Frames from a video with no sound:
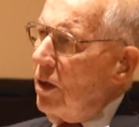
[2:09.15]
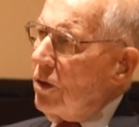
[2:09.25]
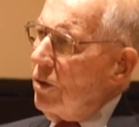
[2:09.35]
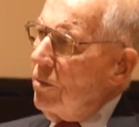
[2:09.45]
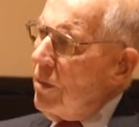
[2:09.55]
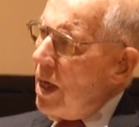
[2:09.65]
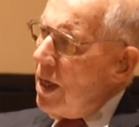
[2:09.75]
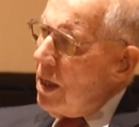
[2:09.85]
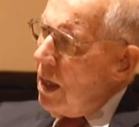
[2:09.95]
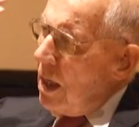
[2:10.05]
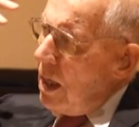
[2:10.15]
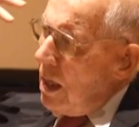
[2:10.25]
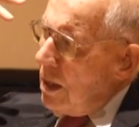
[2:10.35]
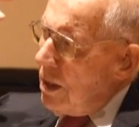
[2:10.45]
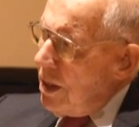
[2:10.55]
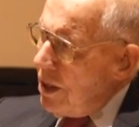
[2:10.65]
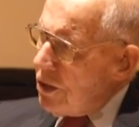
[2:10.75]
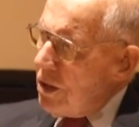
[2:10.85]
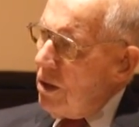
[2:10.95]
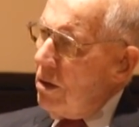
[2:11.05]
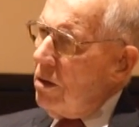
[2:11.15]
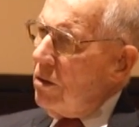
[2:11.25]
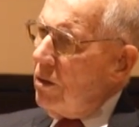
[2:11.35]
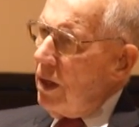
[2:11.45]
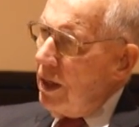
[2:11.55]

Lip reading: to make additional